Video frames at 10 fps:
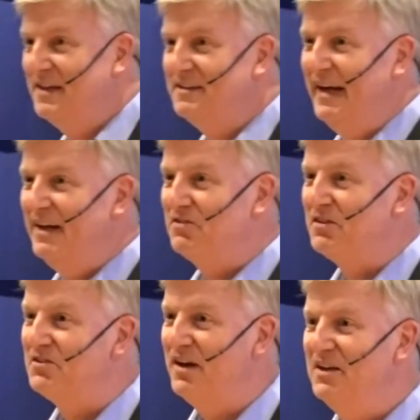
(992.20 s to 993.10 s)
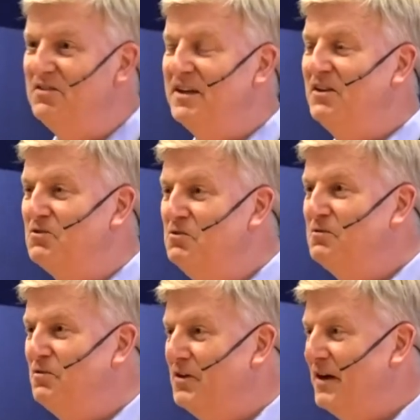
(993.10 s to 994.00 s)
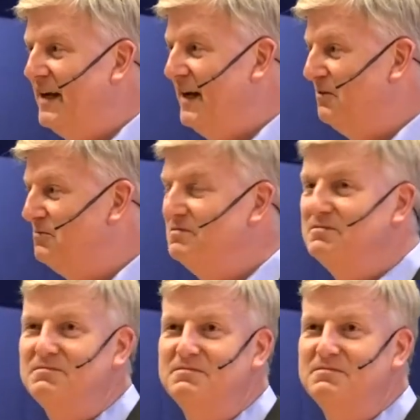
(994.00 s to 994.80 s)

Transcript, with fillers: that exercising is good for your health?